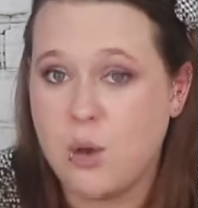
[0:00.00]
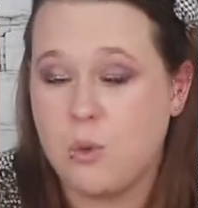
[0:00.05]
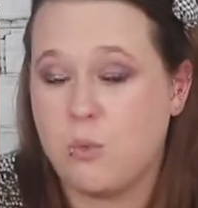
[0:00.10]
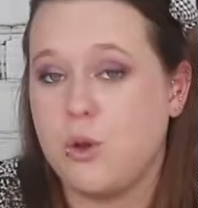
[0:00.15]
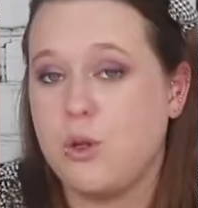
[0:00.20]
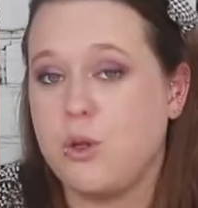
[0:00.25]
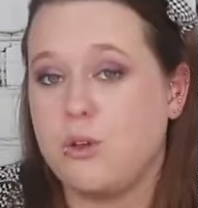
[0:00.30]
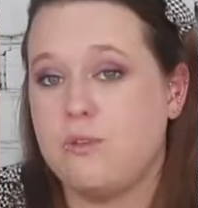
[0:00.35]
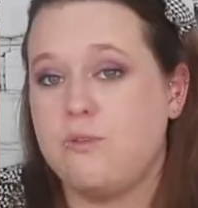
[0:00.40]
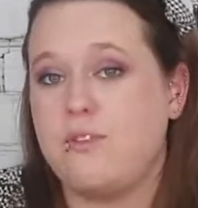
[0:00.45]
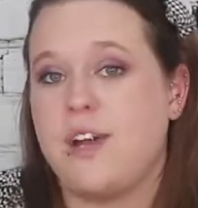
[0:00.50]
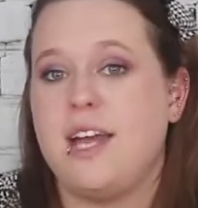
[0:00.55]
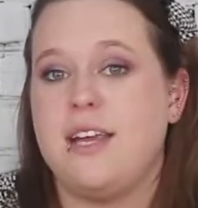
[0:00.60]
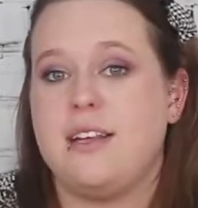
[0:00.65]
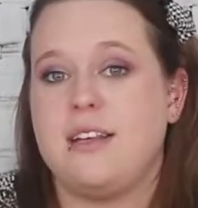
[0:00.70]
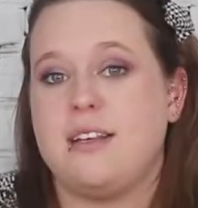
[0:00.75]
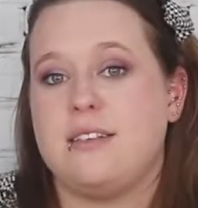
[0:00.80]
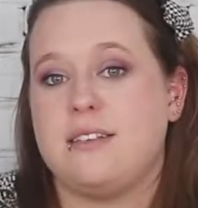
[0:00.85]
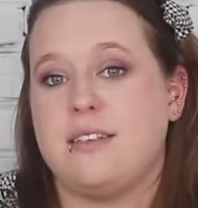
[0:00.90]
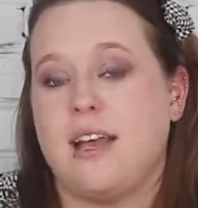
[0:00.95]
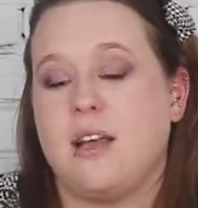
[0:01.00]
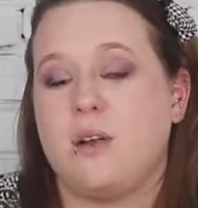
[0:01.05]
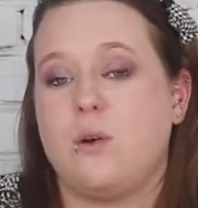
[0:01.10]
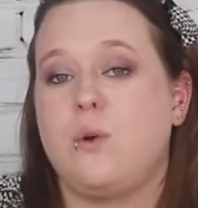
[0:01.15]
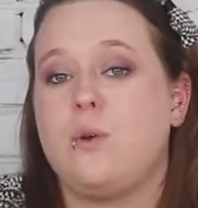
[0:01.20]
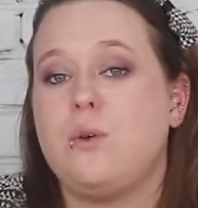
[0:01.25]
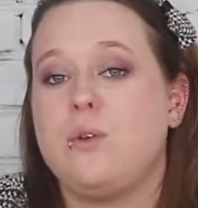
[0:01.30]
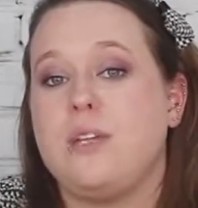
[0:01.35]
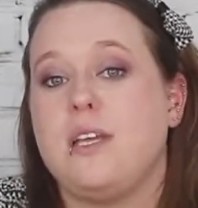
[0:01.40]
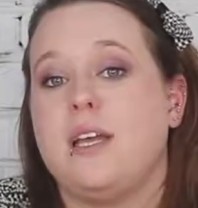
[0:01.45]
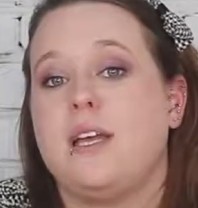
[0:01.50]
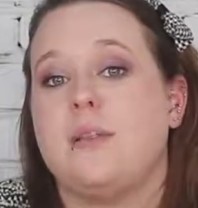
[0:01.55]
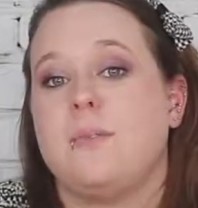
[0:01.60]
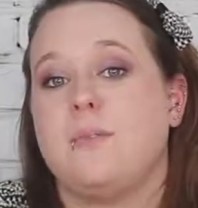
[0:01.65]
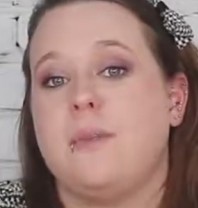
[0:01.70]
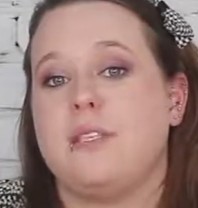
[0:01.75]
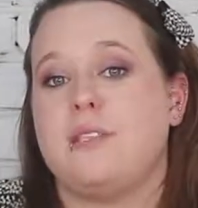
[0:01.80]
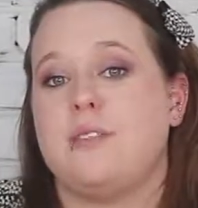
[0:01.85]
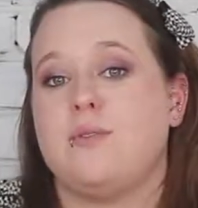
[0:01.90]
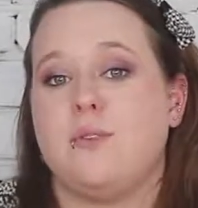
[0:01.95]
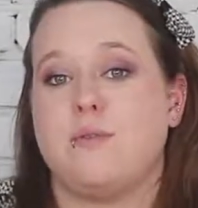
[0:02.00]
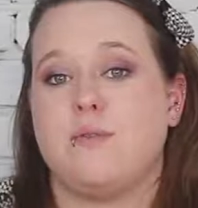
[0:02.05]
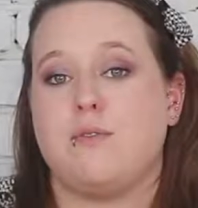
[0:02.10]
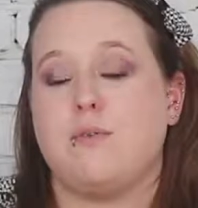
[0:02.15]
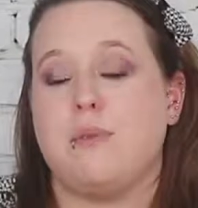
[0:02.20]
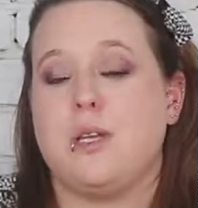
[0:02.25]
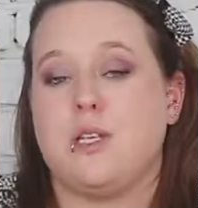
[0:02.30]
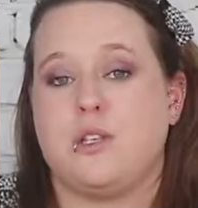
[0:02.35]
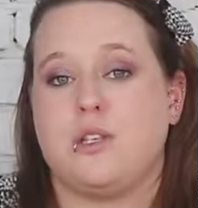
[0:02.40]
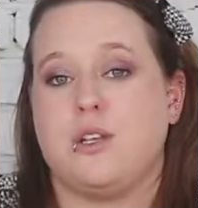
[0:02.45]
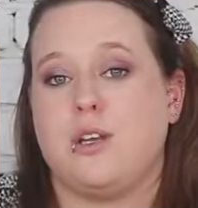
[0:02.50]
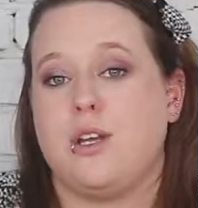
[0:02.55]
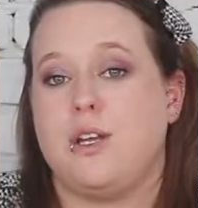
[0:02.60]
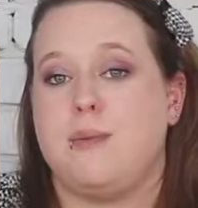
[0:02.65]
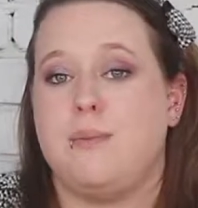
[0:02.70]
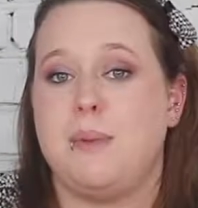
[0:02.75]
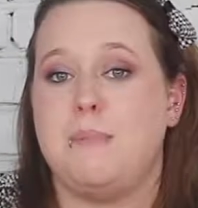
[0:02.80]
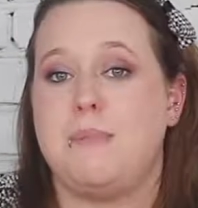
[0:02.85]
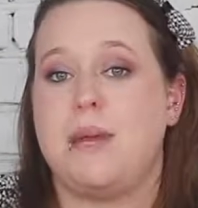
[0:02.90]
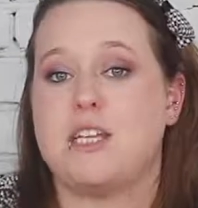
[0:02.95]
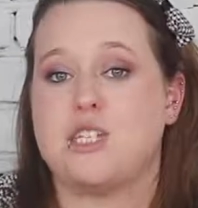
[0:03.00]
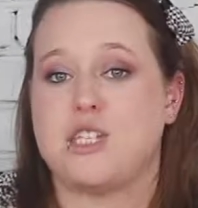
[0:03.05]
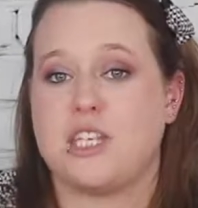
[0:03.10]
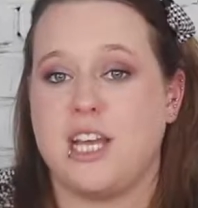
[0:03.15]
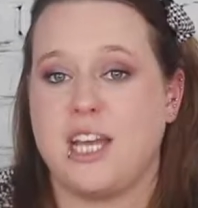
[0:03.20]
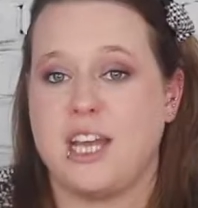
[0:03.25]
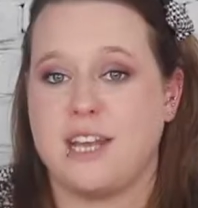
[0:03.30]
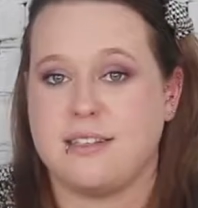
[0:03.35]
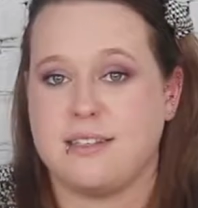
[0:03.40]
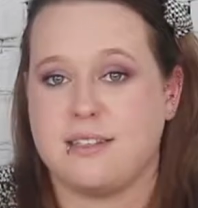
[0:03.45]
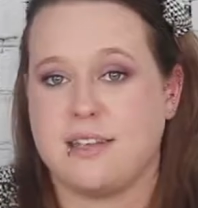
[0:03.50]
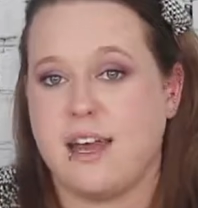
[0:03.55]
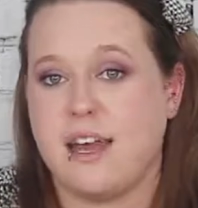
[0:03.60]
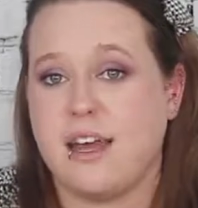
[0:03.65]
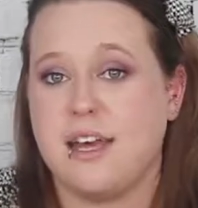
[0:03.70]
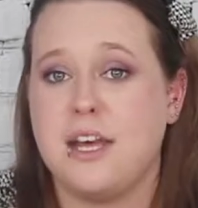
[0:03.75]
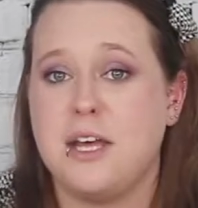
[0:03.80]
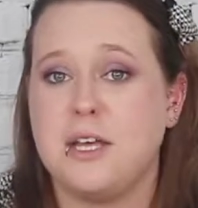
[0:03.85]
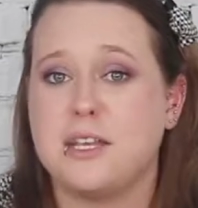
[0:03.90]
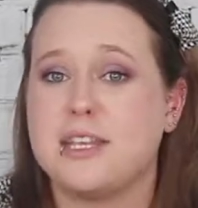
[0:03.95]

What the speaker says: what you'll find is that all the other bits of information are going to be measured against that.